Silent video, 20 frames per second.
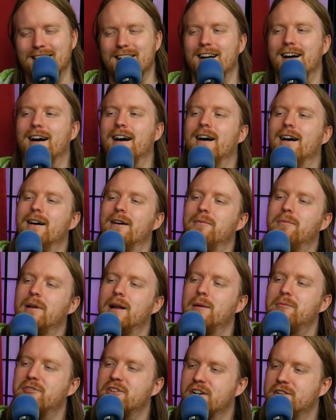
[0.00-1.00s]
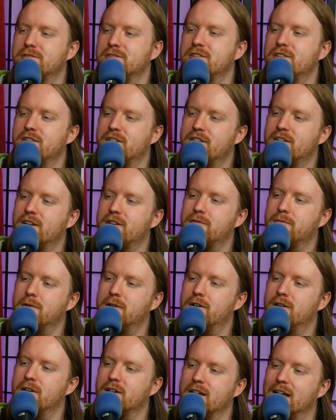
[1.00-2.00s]
Uh, but I'm Joshua Chinland on
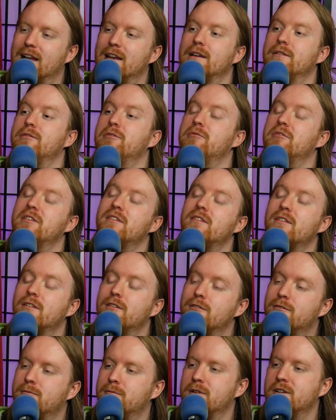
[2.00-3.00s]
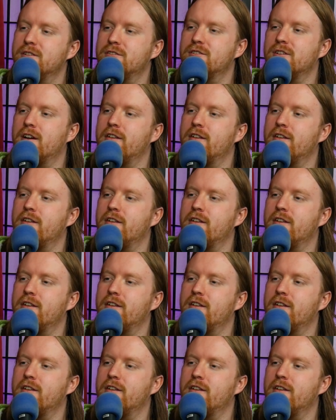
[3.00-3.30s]
Twitter, a guy New JC on Twitch.